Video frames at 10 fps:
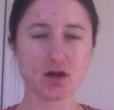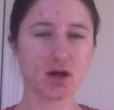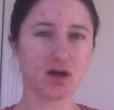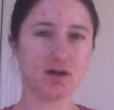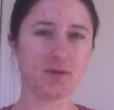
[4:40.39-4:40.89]

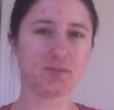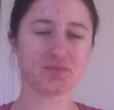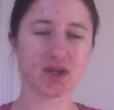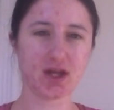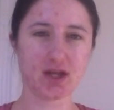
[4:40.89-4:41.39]
and
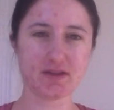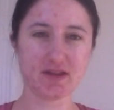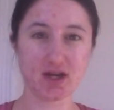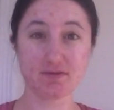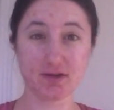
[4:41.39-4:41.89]

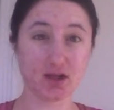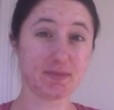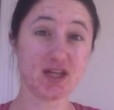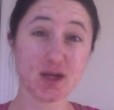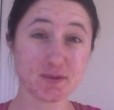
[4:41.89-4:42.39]
then I felt like
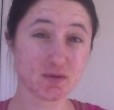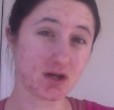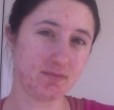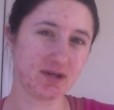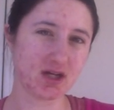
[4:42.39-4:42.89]
my hips were
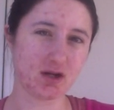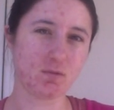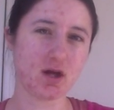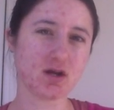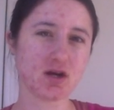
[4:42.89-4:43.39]
going to be getting
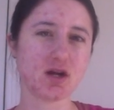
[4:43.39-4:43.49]
wider.